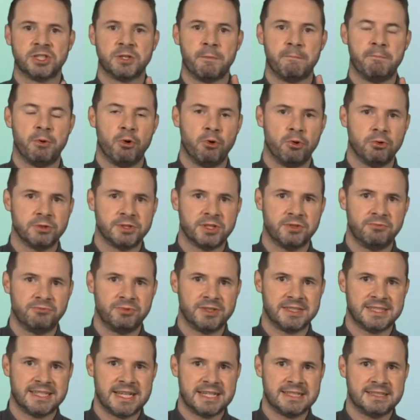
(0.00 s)
support and
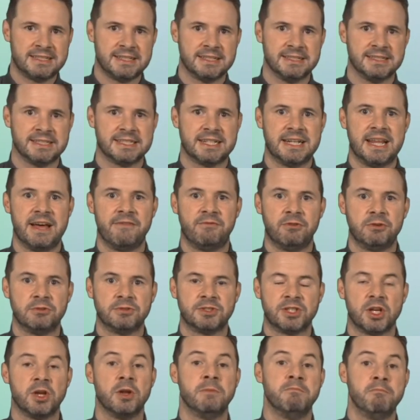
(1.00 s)
resistance
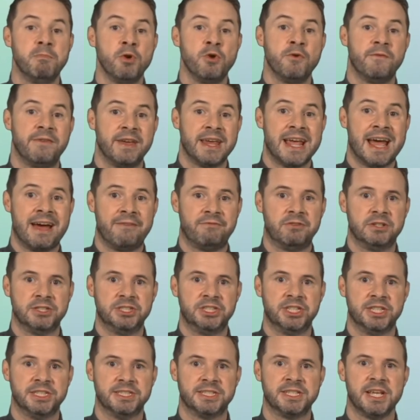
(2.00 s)
levels and moving
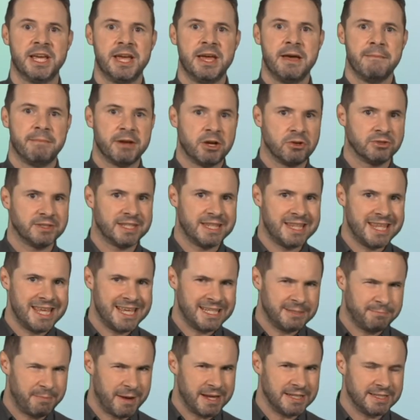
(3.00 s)
averages, because
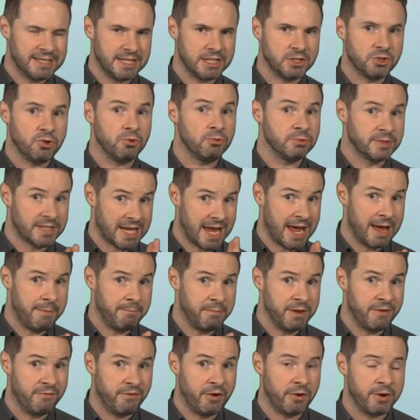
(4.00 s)
these basic tools can
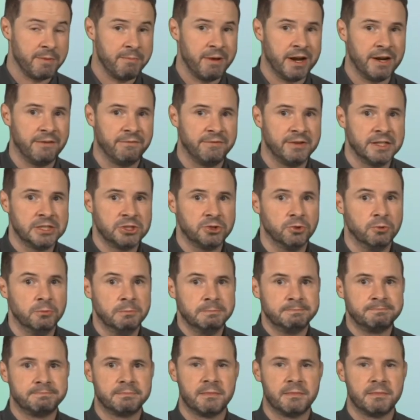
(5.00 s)
be very beneficial.